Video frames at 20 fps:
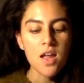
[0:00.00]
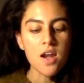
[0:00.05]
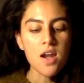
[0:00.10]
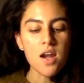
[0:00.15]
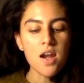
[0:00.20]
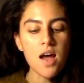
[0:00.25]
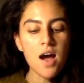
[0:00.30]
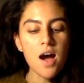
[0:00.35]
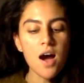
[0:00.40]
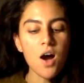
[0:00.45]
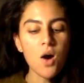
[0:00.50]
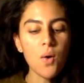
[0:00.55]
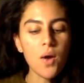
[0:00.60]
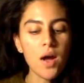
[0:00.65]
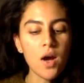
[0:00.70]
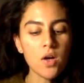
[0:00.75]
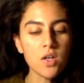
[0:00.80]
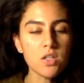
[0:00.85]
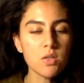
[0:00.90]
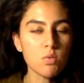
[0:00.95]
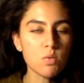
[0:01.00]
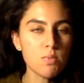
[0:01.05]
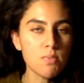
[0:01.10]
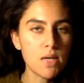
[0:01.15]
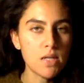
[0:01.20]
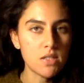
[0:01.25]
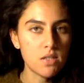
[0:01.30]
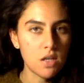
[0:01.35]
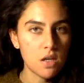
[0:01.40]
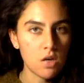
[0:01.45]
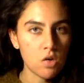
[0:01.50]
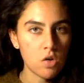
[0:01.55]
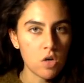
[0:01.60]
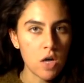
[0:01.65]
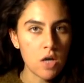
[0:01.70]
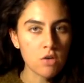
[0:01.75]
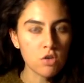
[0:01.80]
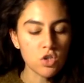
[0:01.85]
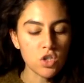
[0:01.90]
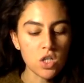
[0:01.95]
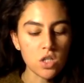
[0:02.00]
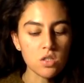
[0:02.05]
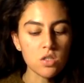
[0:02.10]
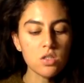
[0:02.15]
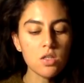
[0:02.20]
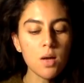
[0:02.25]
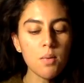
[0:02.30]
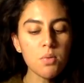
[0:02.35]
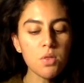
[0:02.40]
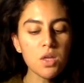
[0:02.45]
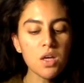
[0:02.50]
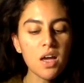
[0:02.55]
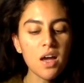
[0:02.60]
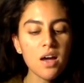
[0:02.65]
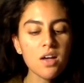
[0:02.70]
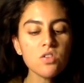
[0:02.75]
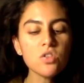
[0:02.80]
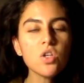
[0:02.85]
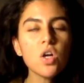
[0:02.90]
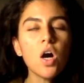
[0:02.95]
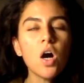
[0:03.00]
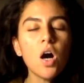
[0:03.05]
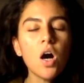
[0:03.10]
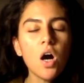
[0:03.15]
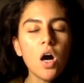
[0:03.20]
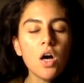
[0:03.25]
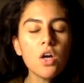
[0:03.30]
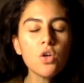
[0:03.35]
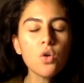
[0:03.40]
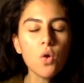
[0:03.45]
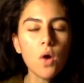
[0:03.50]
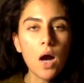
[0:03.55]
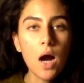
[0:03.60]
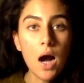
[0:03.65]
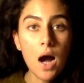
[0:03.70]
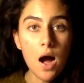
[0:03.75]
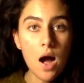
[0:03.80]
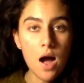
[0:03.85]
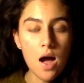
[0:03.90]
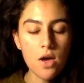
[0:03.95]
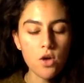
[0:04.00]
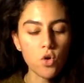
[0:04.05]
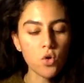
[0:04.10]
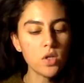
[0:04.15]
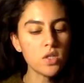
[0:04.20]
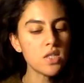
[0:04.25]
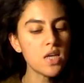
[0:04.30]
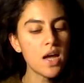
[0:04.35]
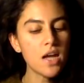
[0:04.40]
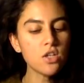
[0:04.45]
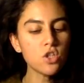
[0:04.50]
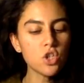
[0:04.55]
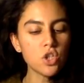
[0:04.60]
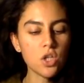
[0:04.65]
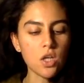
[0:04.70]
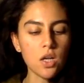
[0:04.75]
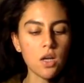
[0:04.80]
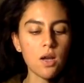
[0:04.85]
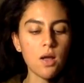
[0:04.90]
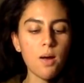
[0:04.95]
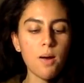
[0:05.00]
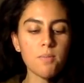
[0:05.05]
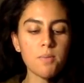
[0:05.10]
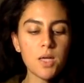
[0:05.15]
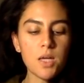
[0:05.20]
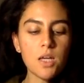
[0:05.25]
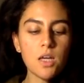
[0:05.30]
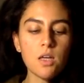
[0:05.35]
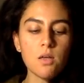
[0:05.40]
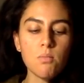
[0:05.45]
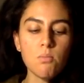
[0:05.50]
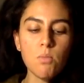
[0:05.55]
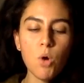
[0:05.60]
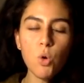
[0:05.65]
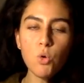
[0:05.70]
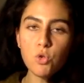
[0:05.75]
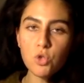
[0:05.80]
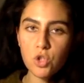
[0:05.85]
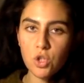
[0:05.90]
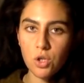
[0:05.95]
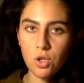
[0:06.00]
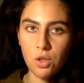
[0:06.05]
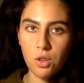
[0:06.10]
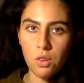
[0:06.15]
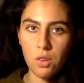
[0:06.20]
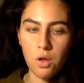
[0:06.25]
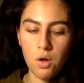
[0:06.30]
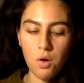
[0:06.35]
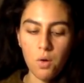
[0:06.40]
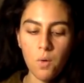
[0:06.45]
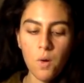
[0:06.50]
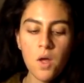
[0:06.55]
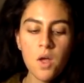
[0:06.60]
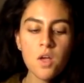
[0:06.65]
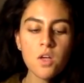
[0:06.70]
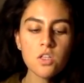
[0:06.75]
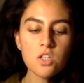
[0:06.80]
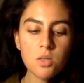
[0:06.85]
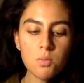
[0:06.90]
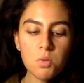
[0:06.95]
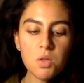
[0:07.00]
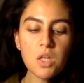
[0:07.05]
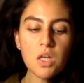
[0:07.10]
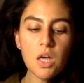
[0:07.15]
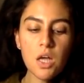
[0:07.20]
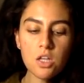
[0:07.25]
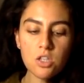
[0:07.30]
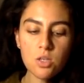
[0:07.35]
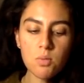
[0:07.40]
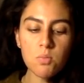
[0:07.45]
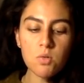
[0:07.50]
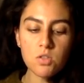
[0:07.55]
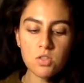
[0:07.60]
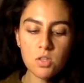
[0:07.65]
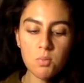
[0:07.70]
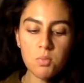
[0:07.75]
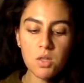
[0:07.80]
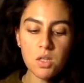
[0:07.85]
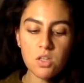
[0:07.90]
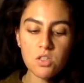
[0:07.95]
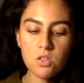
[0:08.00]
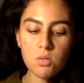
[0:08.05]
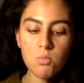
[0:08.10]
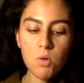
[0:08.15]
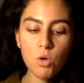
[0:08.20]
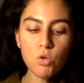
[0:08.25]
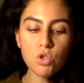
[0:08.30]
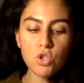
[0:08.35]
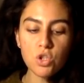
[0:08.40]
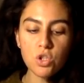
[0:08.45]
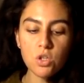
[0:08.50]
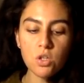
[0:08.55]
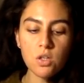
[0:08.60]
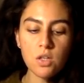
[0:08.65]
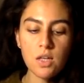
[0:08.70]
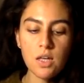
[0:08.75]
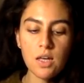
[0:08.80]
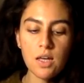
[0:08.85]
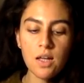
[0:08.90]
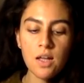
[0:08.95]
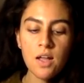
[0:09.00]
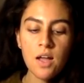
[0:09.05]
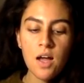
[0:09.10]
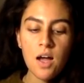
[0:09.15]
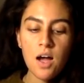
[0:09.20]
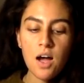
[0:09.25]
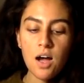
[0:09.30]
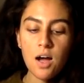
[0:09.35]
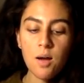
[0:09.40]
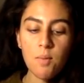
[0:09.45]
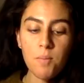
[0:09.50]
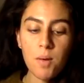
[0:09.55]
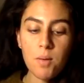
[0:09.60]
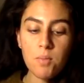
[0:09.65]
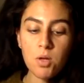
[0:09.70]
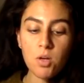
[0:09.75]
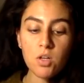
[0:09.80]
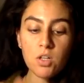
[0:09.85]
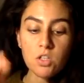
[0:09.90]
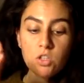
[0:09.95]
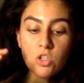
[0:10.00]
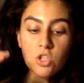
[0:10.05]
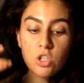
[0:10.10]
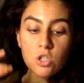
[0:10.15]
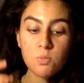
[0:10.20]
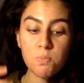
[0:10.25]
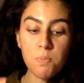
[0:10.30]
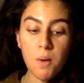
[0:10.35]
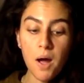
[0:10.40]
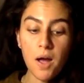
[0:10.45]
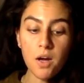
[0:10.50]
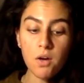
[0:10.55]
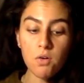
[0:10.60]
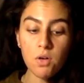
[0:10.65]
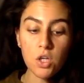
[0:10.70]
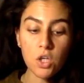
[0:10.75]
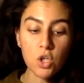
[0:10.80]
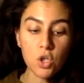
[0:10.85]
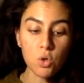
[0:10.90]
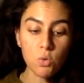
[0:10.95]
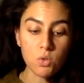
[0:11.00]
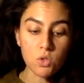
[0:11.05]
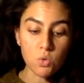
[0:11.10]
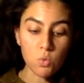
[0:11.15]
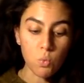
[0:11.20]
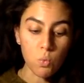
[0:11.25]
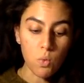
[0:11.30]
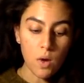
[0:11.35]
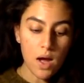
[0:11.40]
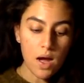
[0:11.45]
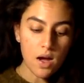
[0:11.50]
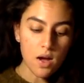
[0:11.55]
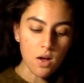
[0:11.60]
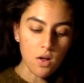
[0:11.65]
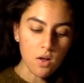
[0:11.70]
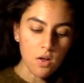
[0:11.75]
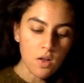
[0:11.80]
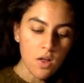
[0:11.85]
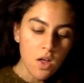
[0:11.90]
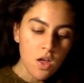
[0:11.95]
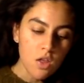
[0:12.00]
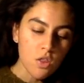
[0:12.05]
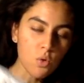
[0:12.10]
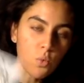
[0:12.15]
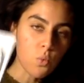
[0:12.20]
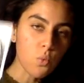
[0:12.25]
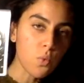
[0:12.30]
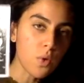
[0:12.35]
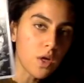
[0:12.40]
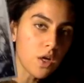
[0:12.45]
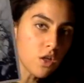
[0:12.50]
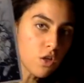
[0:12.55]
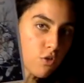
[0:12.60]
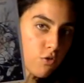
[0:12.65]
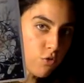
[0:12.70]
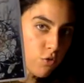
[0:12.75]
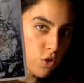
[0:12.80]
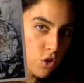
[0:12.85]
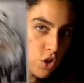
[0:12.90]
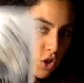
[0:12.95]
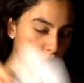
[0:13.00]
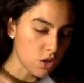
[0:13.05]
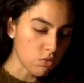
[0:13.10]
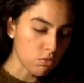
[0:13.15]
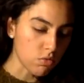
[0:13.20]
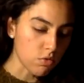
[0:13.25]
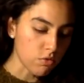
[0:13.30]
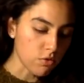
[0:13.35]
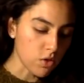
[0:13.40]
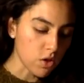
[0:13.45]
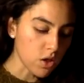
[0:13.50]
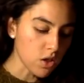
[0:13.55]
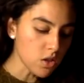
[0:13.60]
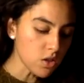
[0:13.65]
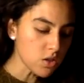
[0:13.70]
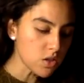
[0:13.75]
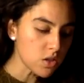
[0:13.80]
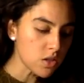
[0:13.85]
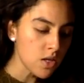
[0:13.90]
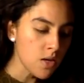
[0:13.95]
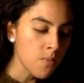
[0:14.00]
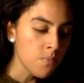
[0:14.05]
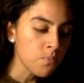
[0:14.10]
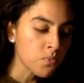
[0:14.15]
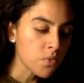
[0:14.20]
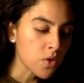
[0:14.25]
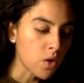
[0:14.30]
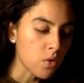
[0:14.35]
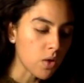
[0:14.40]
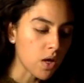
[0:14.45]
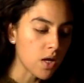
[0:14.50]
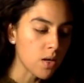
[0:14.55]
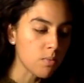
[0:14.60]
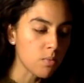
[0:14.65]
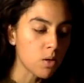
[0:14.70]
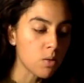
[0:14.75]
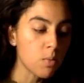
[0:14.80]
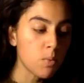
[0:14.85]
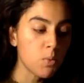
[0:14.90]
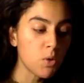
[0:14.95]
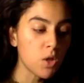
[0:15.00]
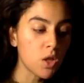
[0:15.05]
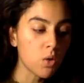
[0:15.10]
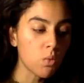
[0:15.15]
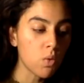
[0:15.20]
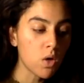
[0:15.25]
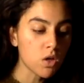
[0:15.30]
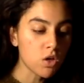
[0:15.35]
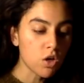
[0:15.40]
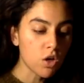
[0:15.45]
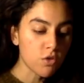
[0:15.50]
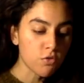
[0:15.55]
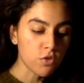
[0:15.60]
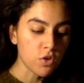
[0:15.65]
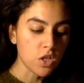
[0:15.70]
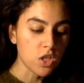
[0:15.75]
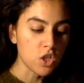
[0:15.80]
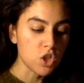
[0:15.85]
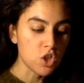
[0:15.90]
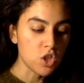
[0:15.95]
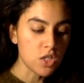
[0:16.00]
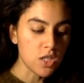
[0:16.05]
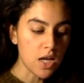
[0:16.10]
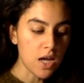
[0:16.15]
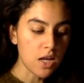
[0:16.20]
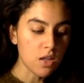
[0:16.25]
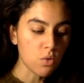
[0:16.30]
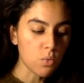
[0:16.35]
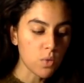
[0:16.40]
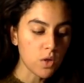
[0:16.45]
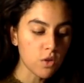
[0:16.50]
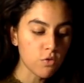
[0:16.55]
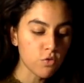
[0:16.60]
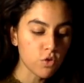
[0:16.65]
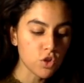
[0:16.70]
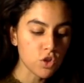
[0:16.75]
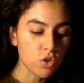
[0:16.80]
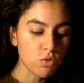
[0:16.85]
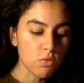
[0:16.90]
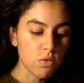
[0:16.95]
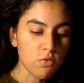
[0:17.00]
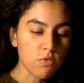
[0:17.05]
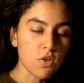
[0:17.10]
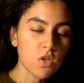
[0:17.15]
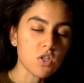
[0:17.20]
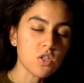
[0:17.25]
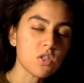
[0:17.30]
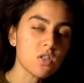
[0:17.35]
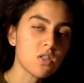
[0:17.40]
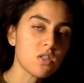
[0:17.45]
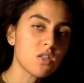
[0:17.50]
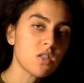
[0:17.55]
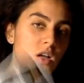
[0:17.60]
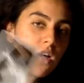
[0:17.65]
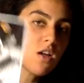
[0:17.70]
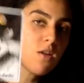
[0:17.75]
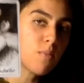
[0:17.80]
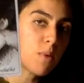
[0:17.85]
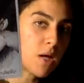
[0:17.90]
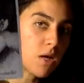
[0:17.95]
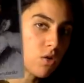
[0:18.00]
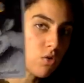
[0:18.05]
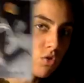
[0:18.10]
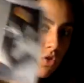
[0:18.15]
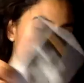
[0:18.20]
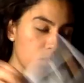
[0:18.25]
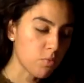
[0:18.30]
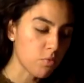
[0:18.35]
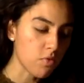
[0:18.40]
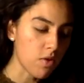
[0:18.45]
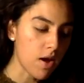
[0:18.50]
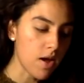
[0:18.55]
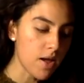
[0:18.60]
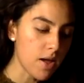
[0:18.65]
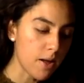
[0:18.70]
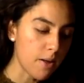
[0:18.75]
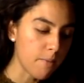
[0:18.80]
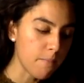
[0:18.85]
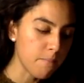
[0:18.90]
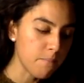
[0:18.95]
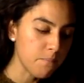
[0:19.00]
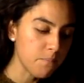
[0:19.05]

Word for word: Now, Aries, I was meditating on your energy. Something has caught your eye, your attention. I'm getting emotionally though. Something, something, something is emotionally. Um, I'm hearing inspiring you as well. The Wheel of Fortune in reverse. Okay, and I'm going to be pulling one card for each day. The Wheel of Fortune reverse. The Son of Pentacles upright